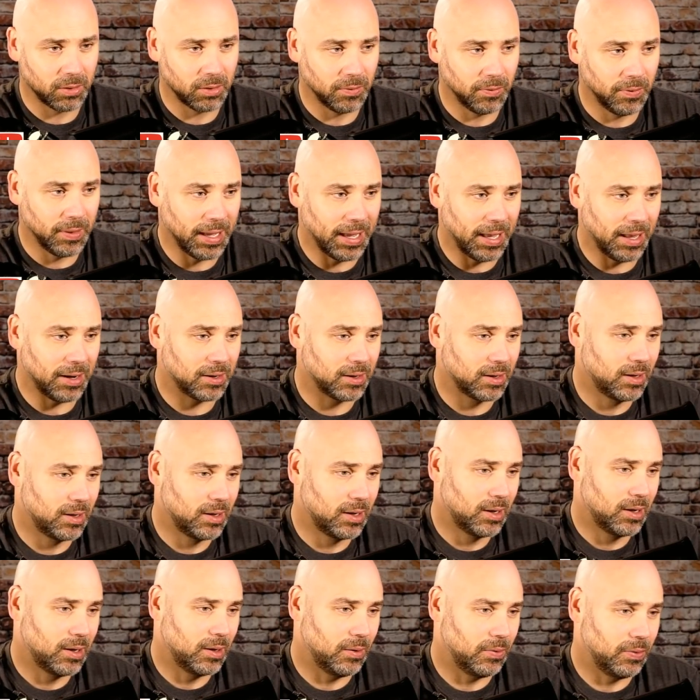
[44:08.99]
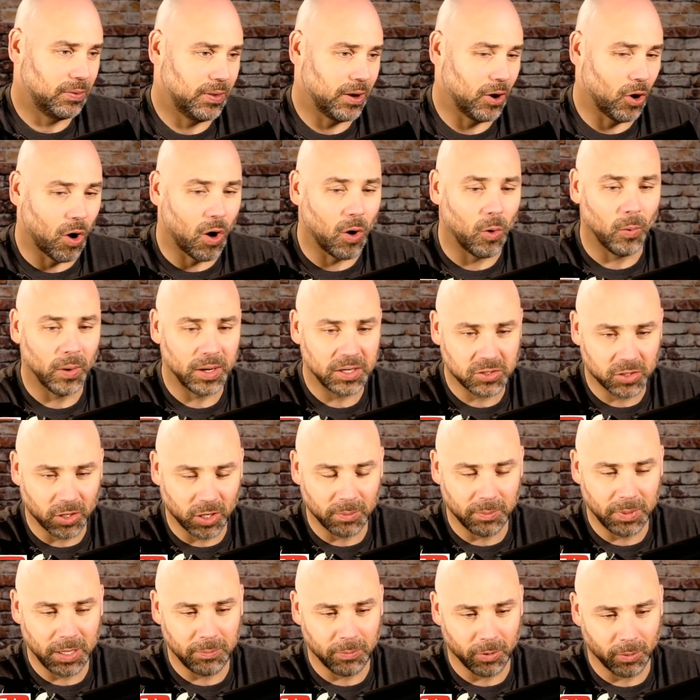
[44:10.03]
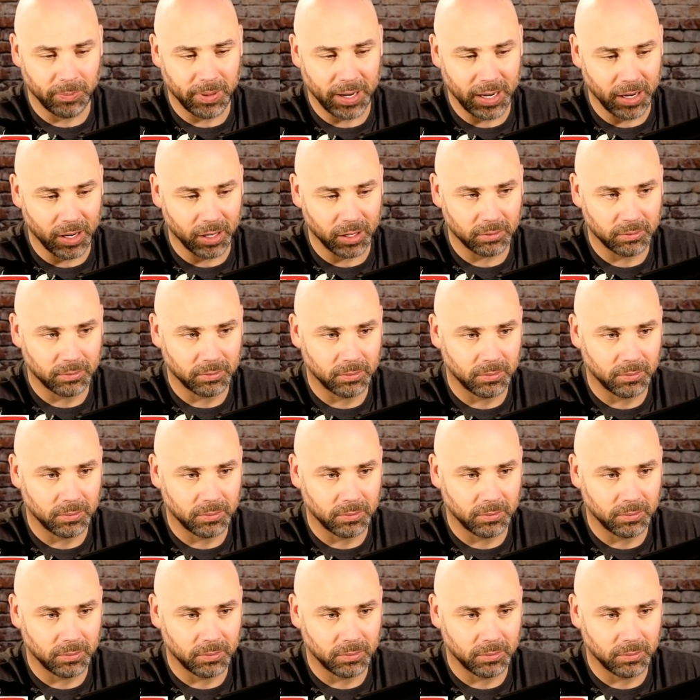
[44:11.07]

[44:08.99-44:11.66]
that they're always going to be prepared.